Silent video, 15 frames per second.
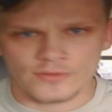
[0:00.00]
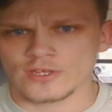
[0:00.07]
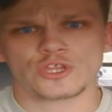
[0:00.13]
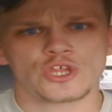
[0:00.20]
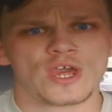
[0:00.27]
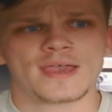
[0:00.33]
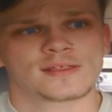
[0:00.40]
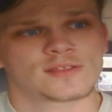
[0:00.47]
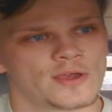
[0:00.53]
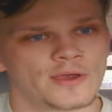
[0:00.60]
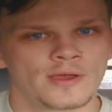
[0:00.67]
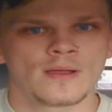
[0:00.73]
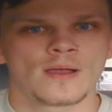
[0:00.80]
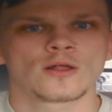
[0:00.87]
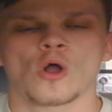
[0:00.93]
a
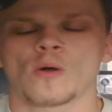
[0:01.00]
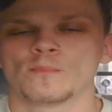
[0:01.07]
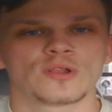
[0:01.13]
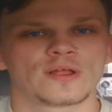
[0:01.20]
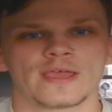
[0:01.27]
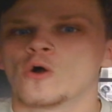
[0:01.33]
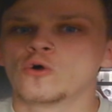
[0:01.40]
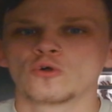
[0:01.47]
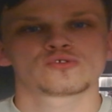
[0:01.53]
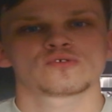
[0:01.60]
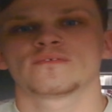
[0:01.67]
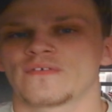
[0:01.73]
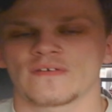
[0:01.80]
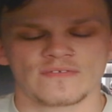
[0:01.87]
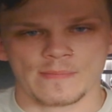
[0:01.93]
chaser, complete
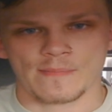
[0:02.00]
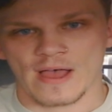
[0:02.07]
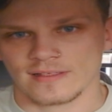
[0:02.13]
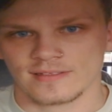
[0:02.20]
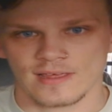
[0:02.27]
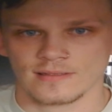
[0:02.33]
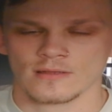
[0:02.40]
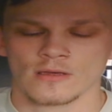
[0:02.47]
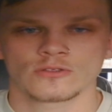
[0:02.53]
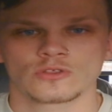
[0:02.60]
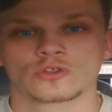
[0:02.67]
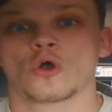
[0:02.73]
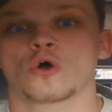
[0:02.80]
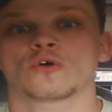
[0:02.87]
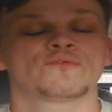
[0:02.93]
150 passes,
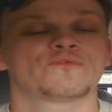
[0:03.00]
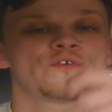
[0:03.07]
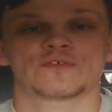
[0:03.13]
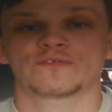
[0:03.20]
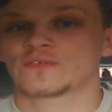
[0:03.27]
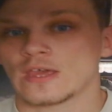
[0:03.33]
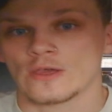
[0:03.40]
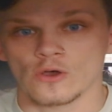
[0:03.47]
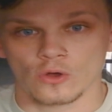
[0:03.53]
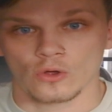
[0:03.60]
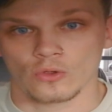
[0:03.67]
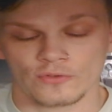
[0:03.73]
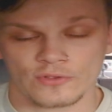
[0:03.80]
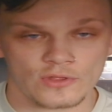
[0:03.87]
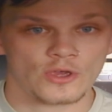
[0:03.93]
score 50
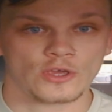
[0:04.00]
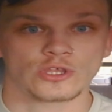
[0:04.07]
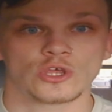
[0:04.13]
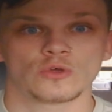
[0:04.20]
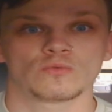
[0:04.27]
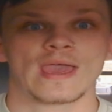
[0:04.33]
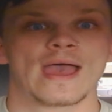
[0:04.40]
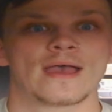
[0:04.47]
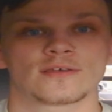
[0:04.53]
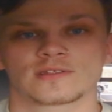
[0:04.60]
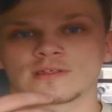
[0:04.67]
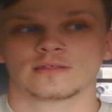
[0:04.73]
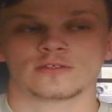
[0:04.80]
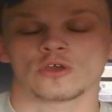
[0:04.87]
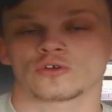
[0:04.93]
goals, and you get
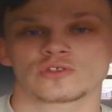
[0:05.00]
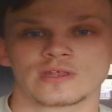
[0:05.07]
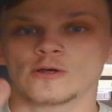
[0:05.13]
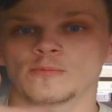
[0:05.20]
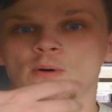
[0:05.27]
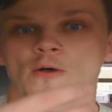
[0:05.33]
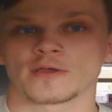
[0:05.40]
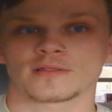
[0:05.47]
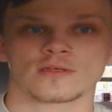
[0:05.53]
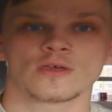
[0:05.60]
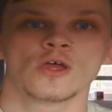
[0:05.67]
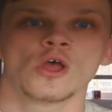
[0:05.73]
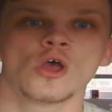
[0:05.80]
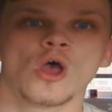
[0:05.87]
skill points.